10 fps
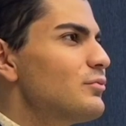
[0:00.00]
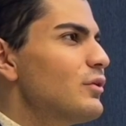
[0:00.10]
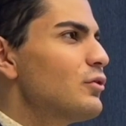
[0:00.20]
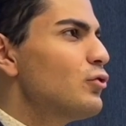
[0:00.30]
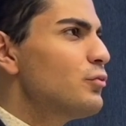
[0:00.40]

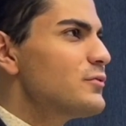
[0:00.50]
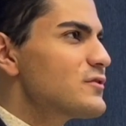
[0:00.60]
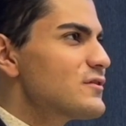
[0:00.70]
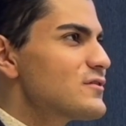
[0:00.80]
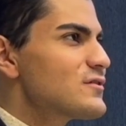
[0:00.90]
the
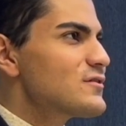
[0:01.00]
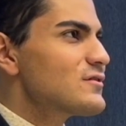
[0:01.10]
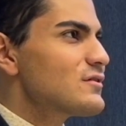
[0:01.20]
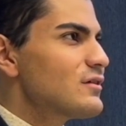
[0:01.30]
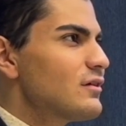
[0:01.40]

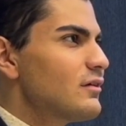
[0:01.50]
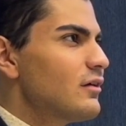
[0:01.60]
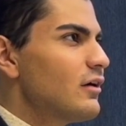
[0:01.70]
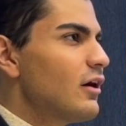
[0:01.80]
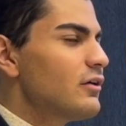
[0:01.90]
corpuses,
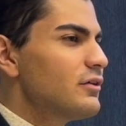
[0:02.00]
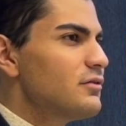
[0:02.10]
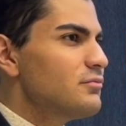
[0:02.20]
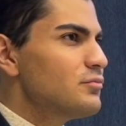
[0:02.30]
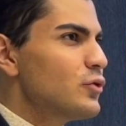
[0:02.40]
are they
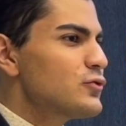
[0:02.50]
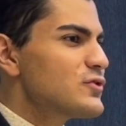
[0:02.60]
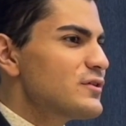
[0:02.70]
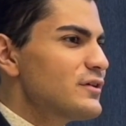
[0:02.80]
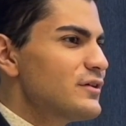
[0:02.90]

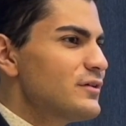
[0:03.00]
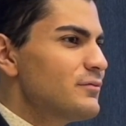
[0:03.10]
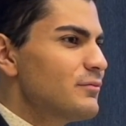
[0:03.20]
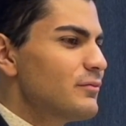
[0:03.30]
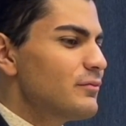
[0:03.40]
mostly,
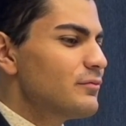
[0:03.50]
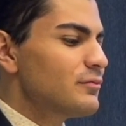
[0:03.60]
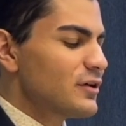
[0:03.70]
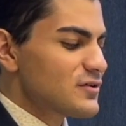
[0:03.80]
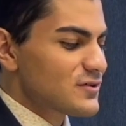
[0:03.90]

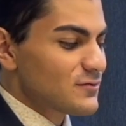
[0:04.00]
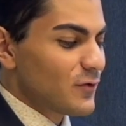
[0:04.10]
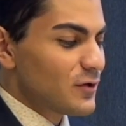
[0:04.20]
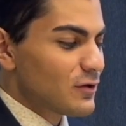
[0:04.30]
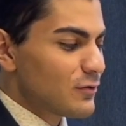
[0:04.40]
because
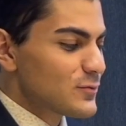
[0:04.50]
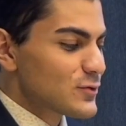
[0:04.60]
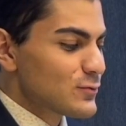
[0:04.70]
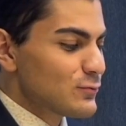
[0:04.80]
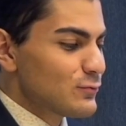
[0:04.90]
when it comes
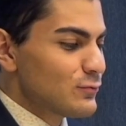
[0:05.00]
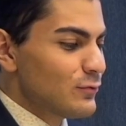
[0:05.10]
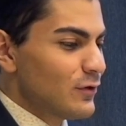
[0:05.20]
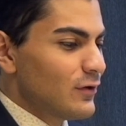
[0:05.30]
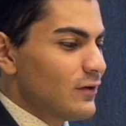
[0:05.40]
to
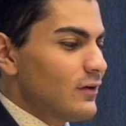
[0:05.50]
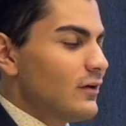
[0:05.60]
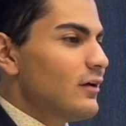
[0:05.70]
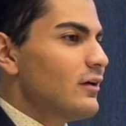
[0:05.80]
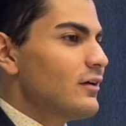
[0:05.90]

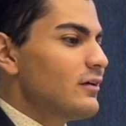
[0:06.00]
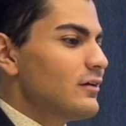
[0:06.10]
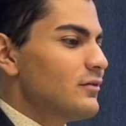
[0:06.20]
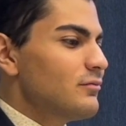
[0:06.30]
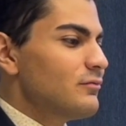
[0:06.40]

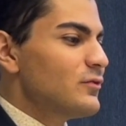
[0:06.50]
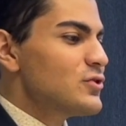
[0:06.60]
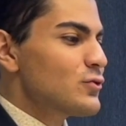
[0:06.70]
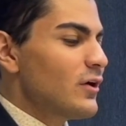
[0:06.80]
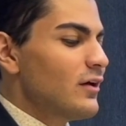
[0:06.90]

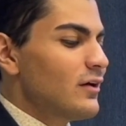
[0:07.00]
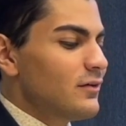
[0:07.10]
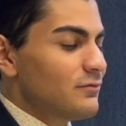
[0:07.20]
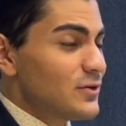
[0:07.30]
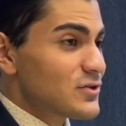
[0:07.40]

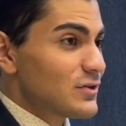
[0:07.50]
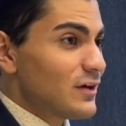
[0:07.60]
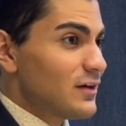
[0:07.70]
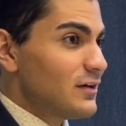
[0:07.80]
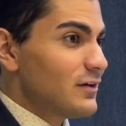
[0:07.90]
vision
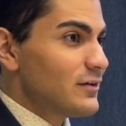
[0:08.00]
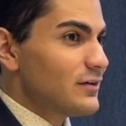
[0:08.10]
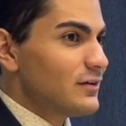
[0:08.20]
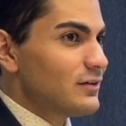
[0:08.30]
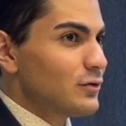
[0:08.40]
and
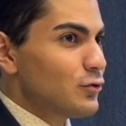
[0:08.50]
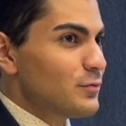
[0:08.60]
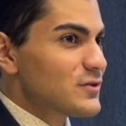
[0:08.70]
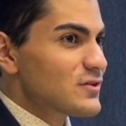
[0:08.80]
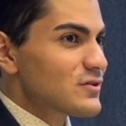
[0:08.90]
AI, the
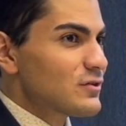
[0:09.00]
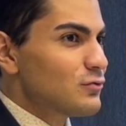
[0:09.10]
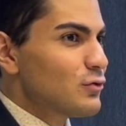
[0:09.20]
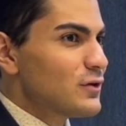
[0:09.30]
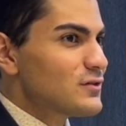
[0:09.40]
corpuses mm-hmm. are
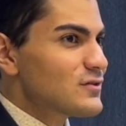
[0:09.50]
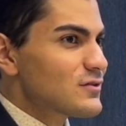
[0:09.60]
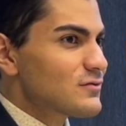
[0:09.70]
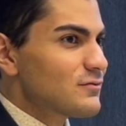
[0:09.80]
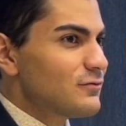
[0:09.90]

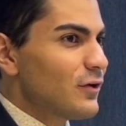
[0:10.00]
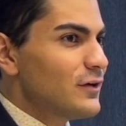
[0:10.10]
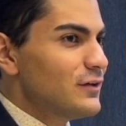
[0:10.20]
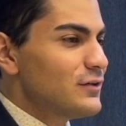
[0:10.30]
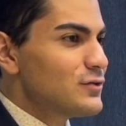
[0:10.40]
quite
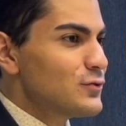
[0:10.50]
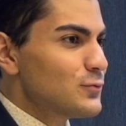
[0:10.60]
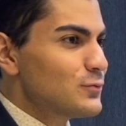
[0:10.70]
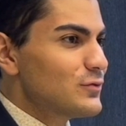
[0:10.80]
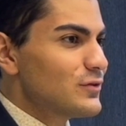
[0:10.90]
finely
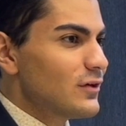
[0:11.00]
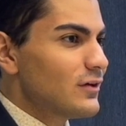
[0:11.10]
tuned.